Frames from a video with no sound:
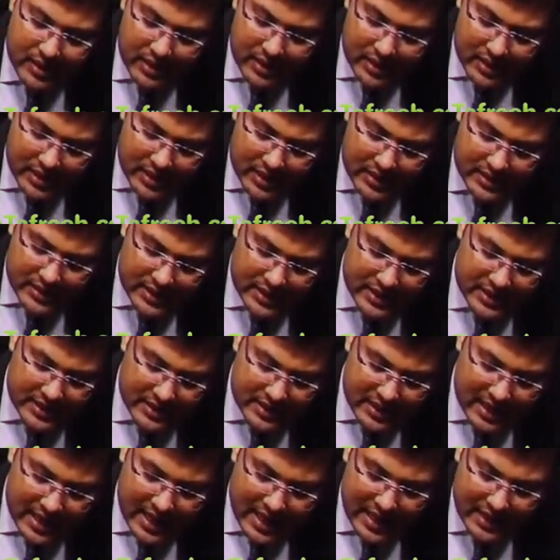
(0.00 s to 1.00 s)
Assessed
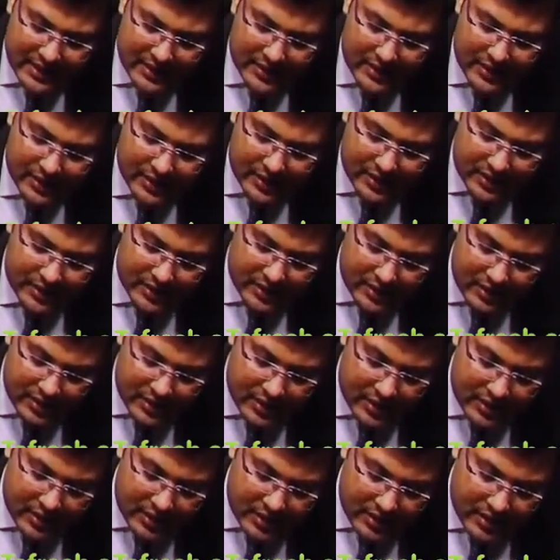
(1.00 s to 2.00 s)
at the
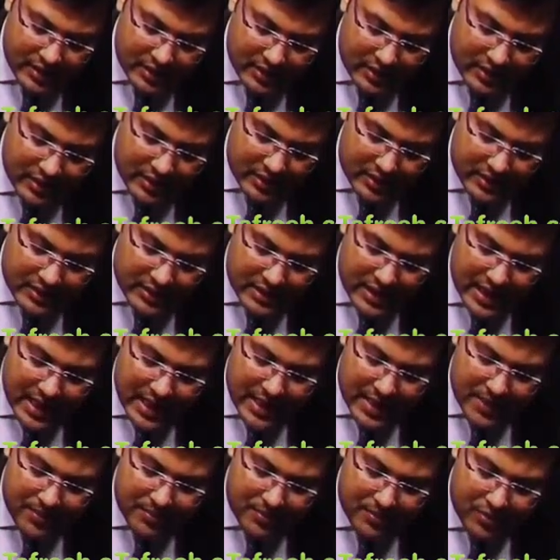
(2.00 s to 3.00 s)

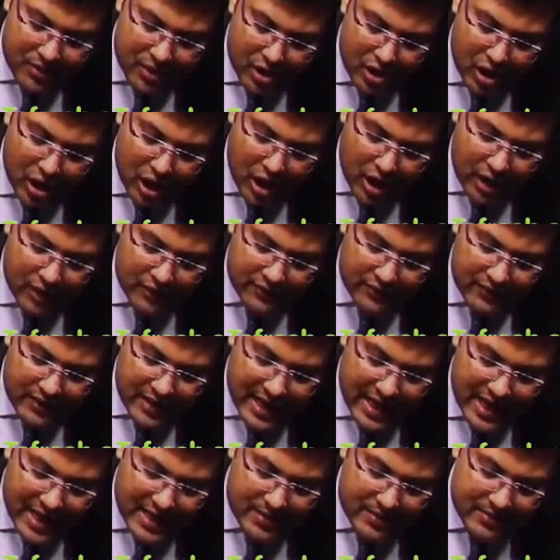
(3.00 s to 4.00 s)
time of
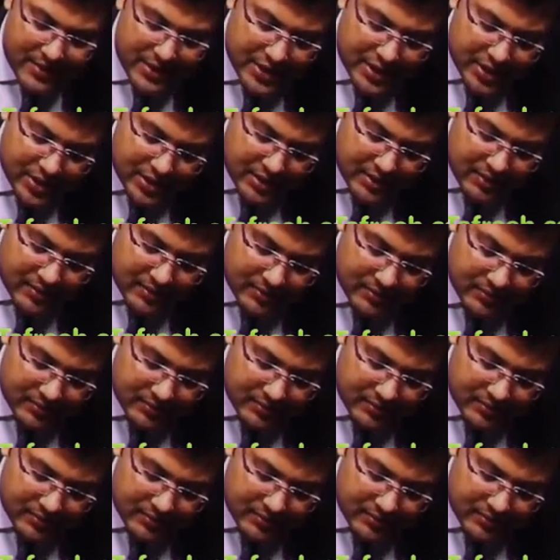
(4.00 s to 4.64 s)
admission,